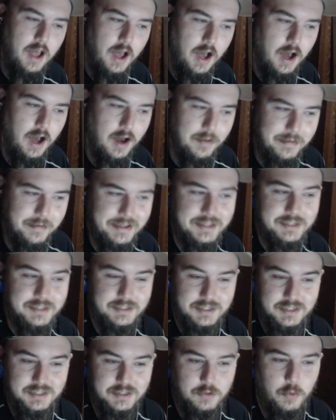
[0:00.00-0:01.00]
um, and
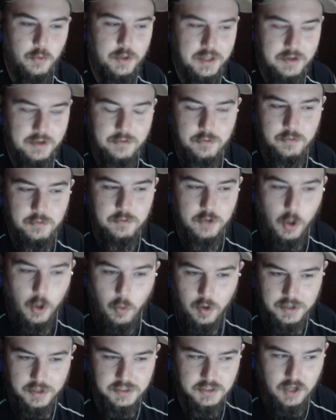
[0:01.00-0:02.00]
this is the one that would go
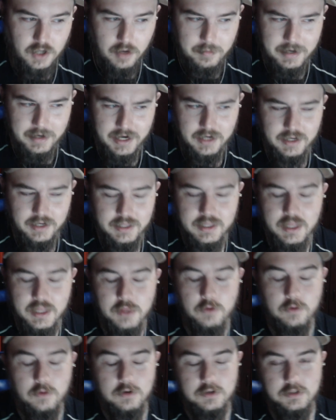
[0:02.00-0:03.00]
on to dominate. And then
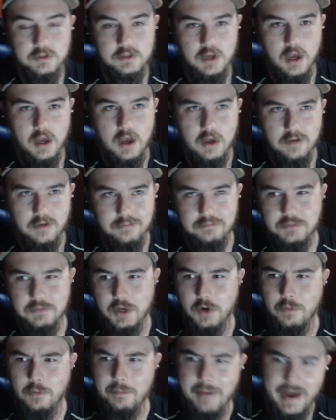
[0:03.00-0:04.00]
there's, you
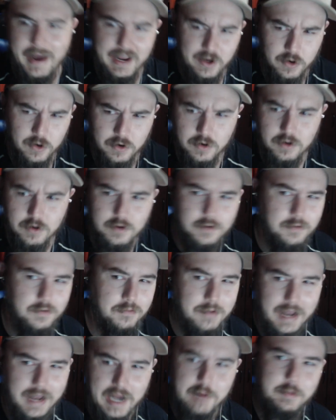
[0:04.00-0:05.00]
know, minor
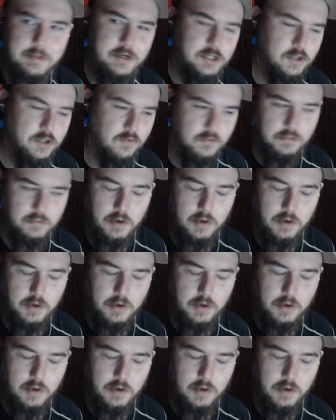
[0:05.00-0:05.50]
admixture from